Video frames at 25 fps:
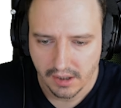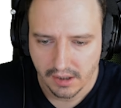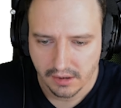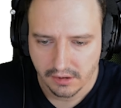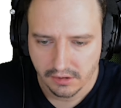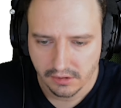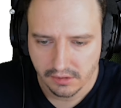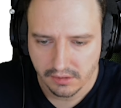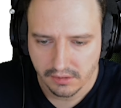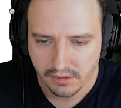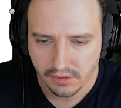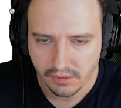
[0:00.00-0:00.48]

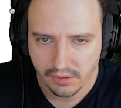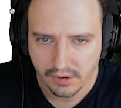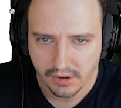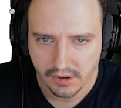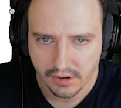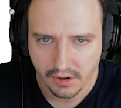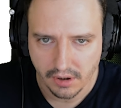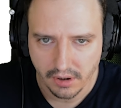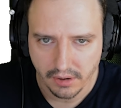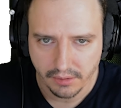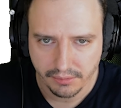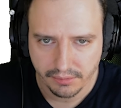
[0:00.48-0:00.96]
Just turn it
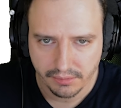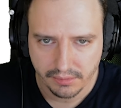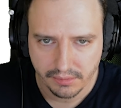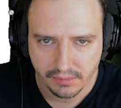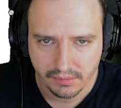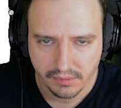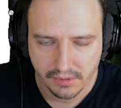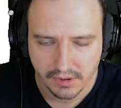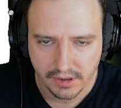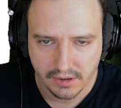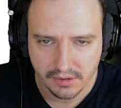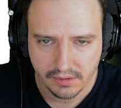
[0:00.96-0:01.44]
off.
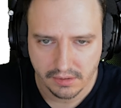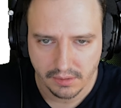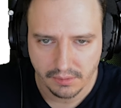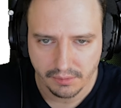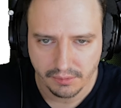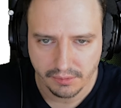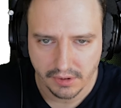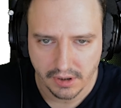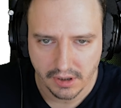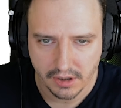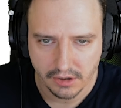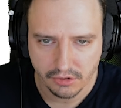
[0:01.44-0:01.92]
Let's
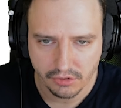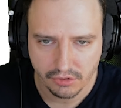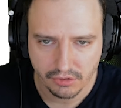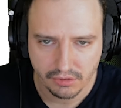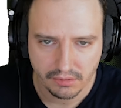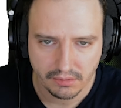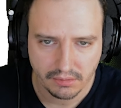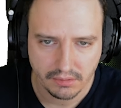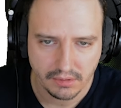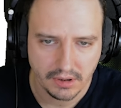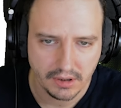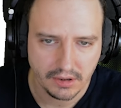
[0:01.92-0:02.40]
refresh.
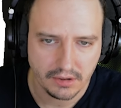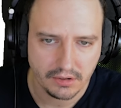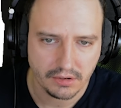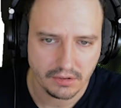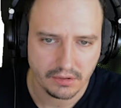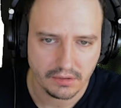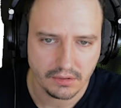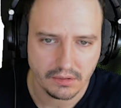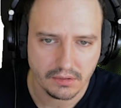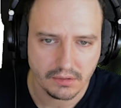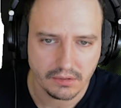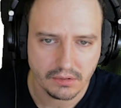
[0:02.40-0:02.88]
Let's
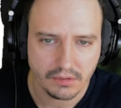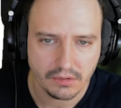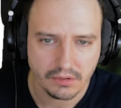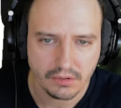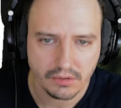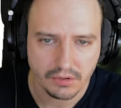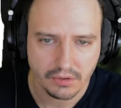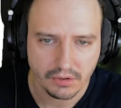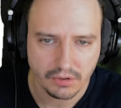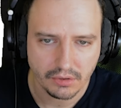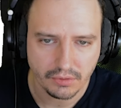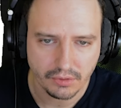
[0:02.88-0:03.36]

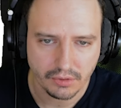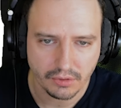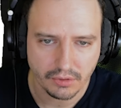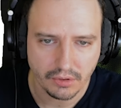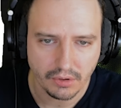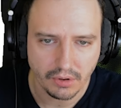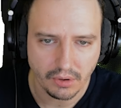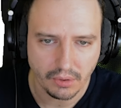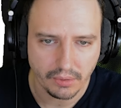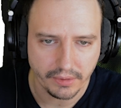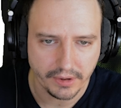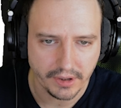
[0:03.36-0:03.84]
search for
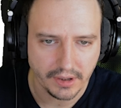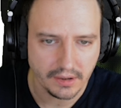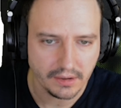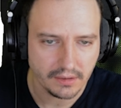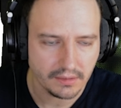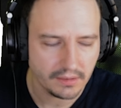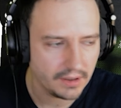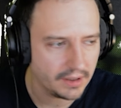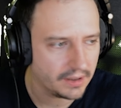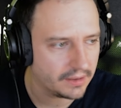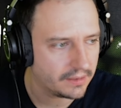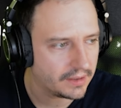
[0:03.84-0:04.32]
clothing,
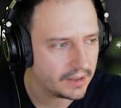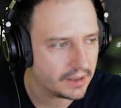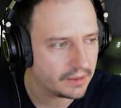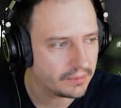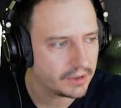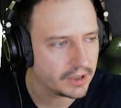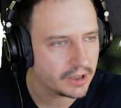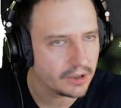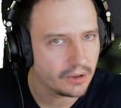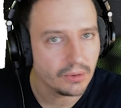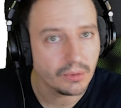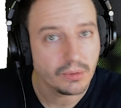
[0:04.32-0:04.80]
and there we
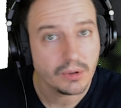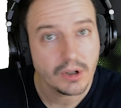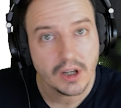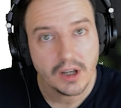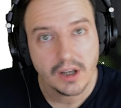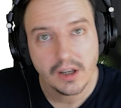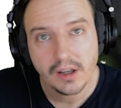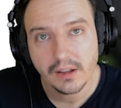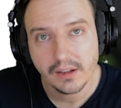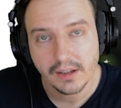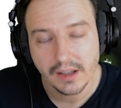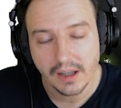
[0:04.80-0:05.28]
go.
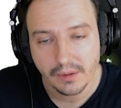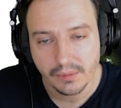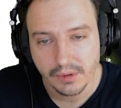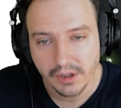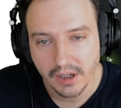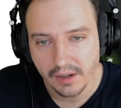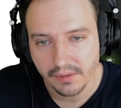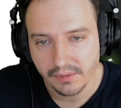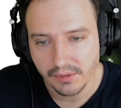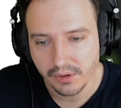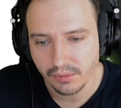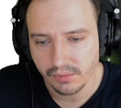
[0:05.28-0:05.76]
Now we
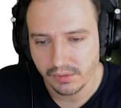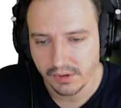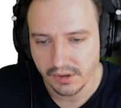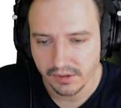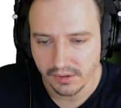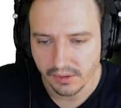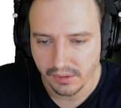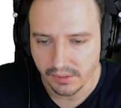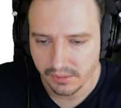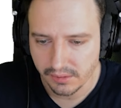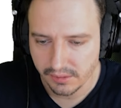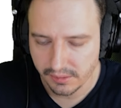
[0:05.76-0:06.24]
have the
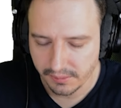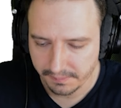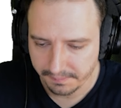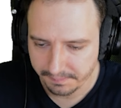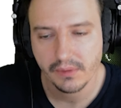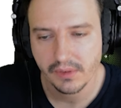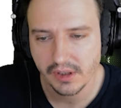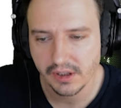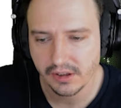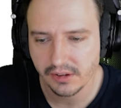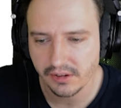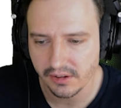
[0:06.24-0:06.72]
result.
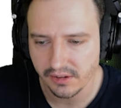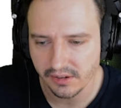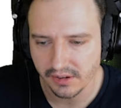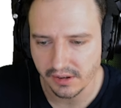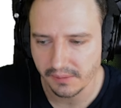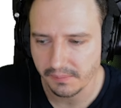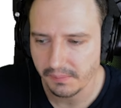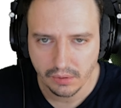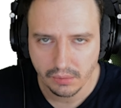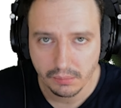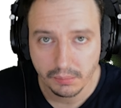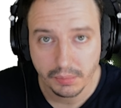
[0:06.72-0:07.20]
This is it.
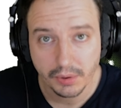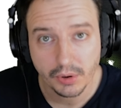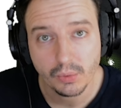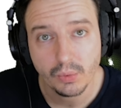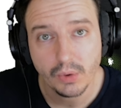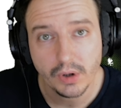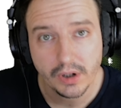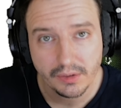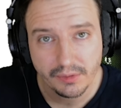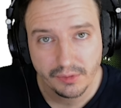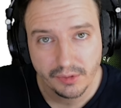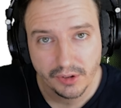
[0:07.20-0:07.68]
But
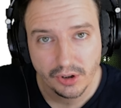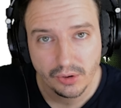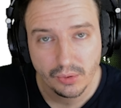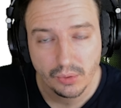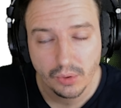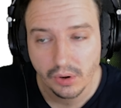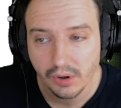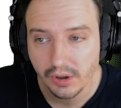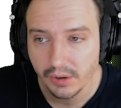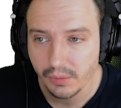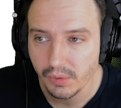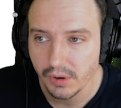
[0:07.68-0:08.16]
what if you
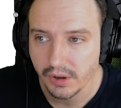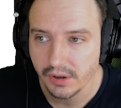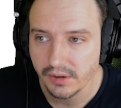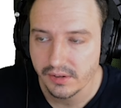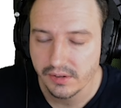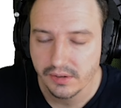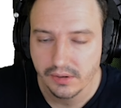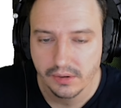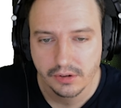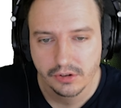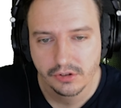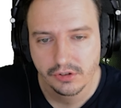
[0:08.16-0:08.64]
only want to
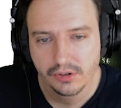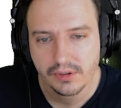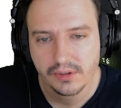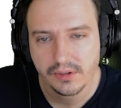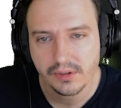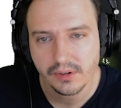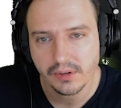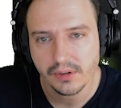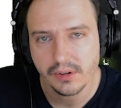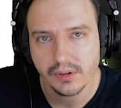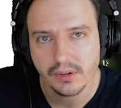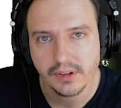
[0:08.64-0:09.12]
search
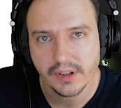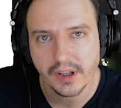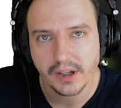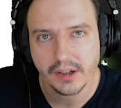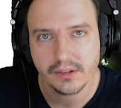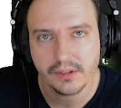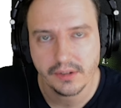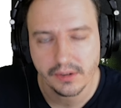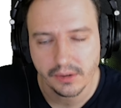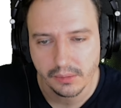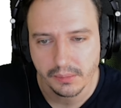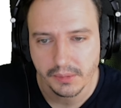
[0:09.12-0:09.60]
certain
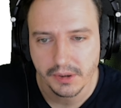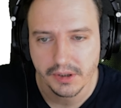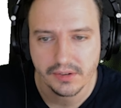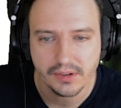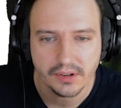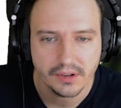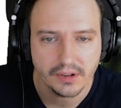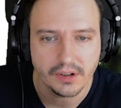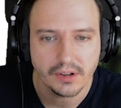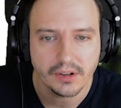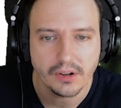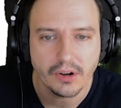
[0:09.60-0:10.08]
taxonomies and
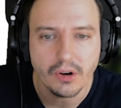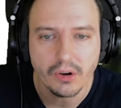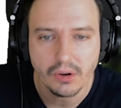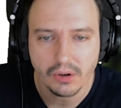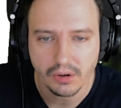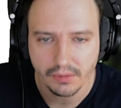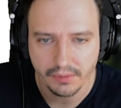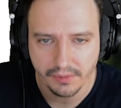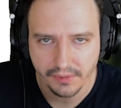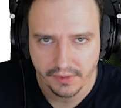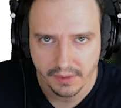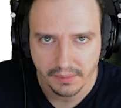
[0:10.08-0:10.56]
not all
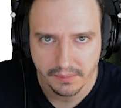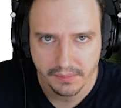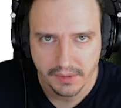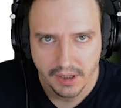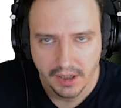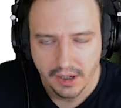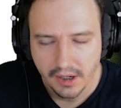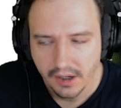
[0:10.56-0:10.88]
of them?